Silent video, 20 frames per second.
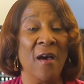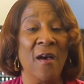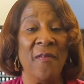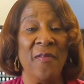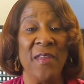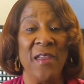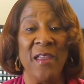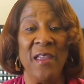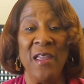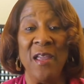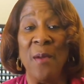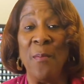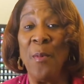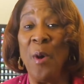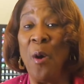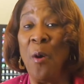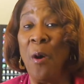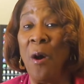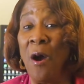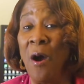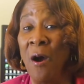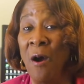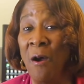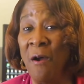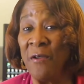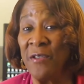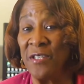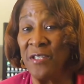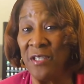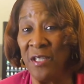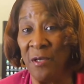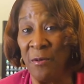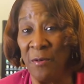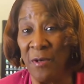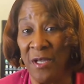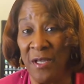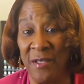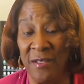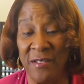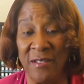of the MOR
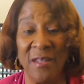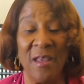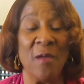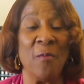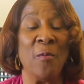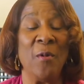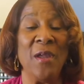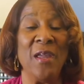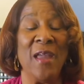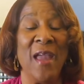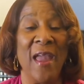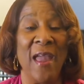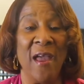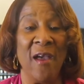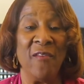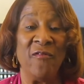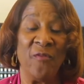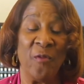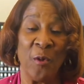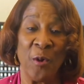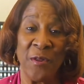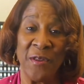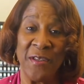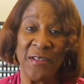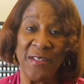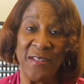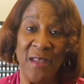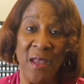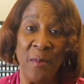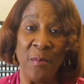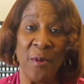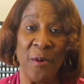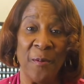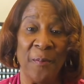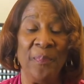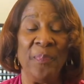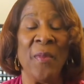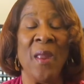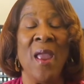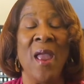series that we have for the summer.